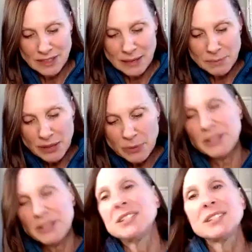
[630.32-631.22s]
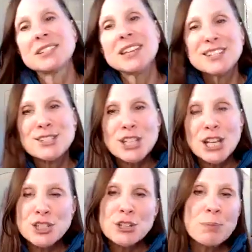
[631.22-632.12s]
And by the way, this is
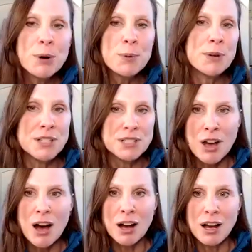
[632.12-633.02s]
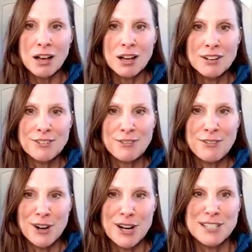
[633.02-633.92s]
such an appropriate talk
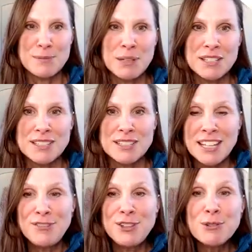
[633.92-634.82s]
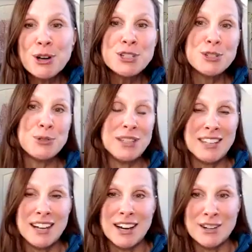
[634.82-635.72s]
for us, because if you are doing
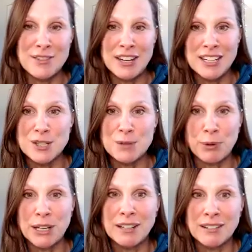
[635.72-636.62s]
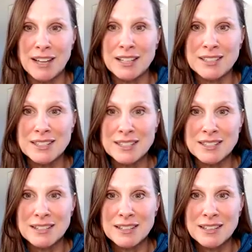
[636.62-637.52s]
the Ayurvedic spring
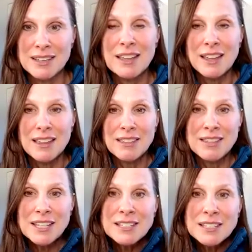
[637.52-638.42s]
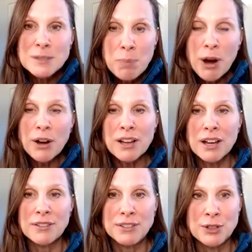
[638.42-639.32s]
cleanse, this is part
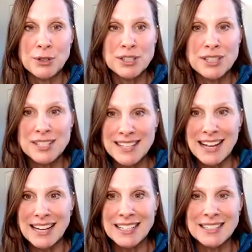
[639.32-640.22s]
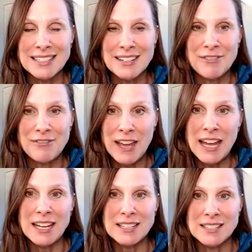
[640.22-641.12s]
of your second
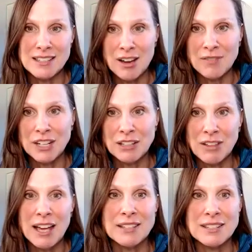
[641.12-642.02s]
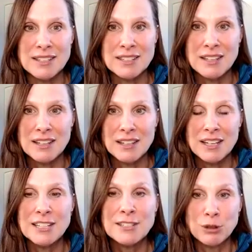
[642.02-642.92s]
phase of the cleanse,
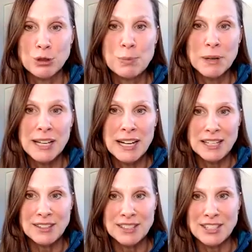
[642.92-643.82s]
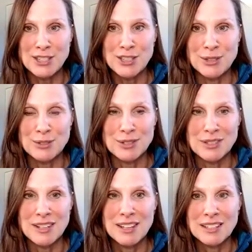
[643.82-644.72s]
is lubricating the
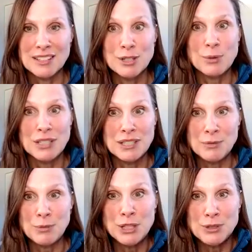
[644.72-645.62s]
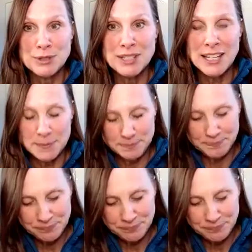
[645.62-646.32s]
tissues. So we use ghee.